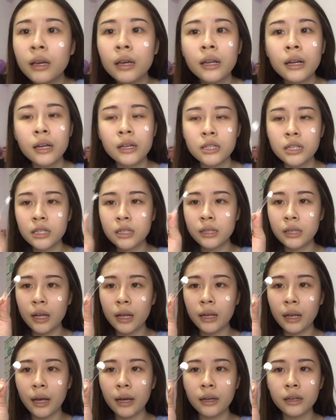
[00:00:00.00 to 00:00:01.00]
And I just
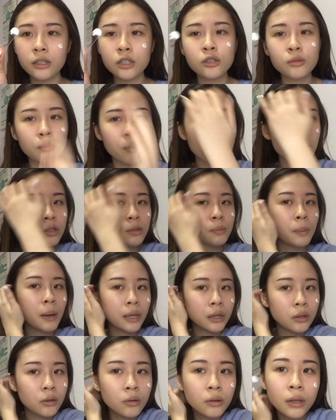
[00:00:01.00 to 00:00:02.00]
take like a small
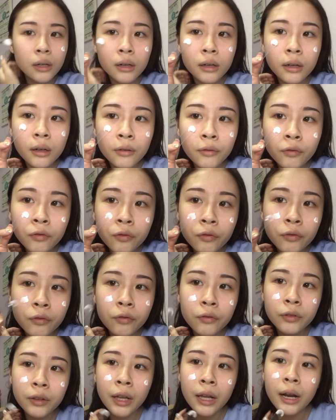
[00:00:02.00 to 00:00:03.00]
spatula
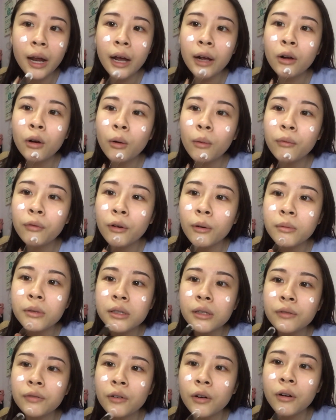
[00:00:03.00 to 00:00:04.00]
that I got from
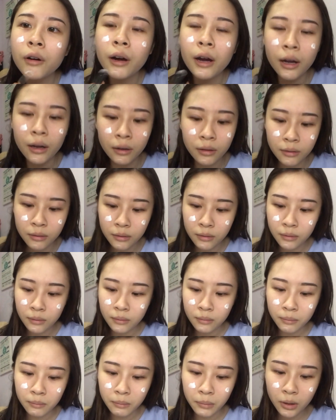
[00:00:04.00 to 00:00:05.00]
Sephora,
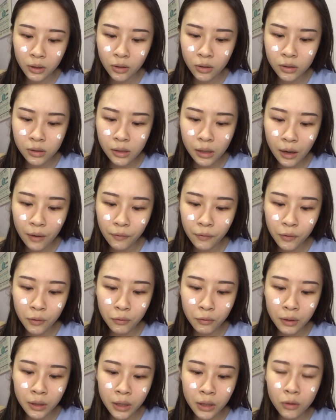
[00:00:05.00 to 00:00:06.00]
because I
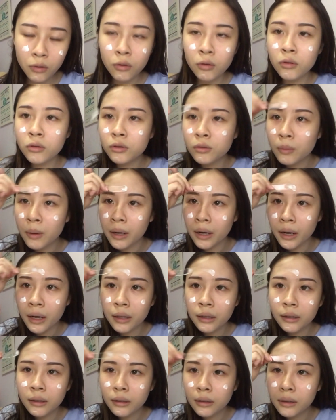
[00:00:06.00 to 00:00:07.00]
feel really gross when
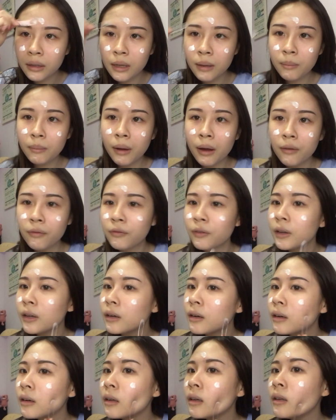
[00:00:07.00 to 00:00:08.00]
I dip my
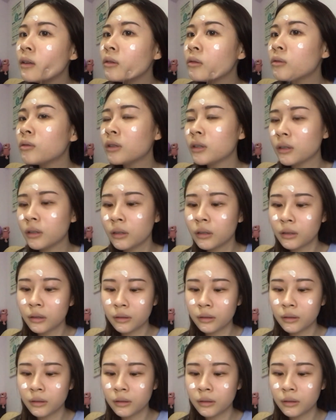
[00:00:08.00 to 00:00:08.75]
finger into the